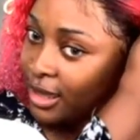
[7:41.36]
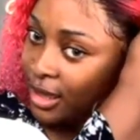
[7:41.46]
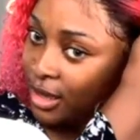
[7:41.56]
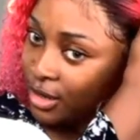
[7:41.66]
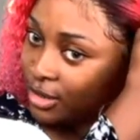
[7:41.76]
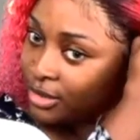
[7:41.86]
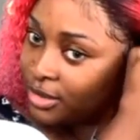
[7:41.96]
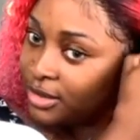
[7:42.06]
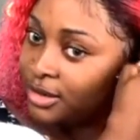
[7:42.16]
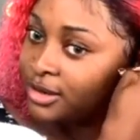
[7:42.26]
hair.
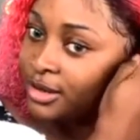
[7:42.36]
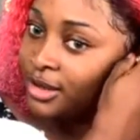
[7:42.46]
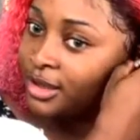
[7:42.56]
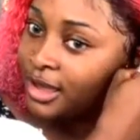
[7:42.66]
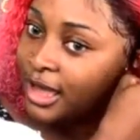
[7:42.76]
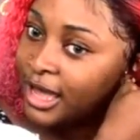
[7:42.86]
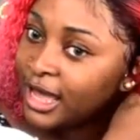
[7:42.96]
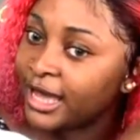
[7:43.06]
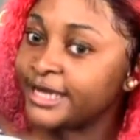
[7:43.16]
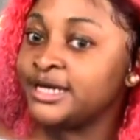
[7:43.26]

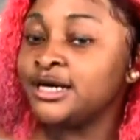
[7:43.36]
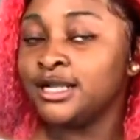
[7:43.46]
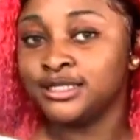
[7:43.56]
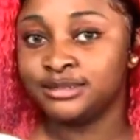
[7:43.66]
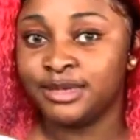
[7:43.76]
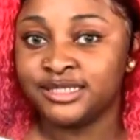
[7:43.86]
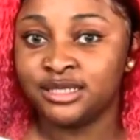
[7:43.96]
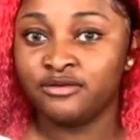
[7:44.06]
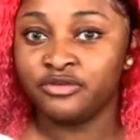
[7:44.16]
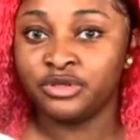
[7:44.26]
I colored it
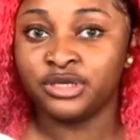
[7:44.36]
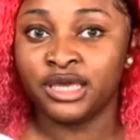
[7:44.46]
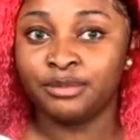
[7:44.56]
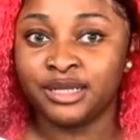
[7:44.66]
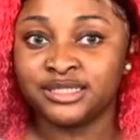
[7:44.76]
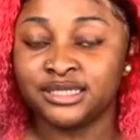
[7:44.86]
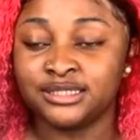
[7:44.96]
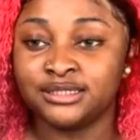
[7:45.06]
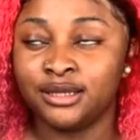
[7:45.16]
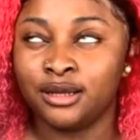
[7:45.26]
myself. It came as
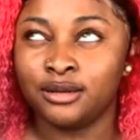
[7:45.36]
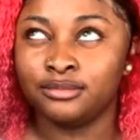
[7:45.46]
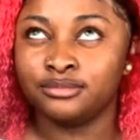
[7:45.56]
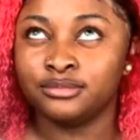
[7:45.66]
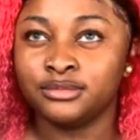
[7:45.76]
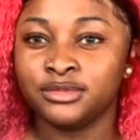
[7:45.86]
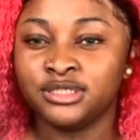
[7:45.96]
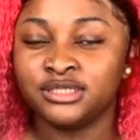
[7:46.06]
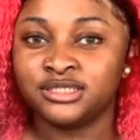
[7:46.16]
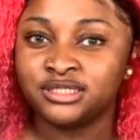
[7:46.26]
in
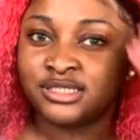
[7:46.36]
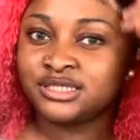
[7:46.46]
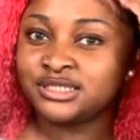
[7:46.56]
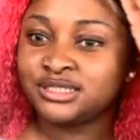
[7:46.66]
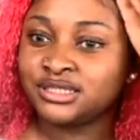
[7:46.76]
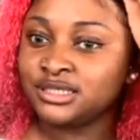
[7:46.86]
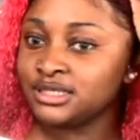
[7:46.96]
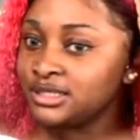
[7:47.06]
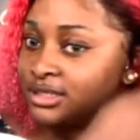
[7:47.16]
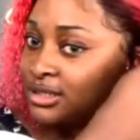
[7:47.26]

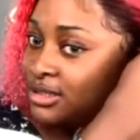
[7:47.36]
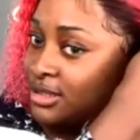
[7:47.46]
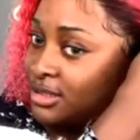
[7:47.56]
60